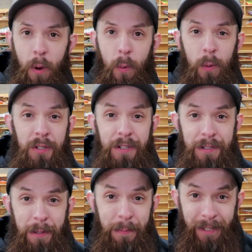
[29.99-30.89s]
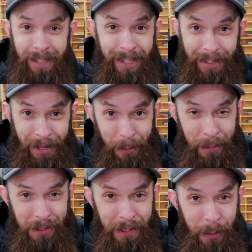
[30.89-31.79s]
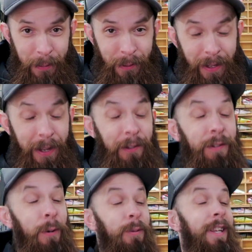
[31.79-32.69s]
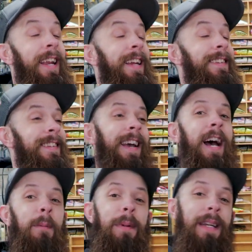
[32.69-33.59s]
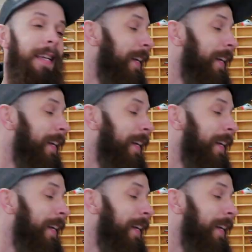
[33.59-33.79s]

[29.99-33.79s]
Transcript: or just something neat that I want to share with you guys. So today's topic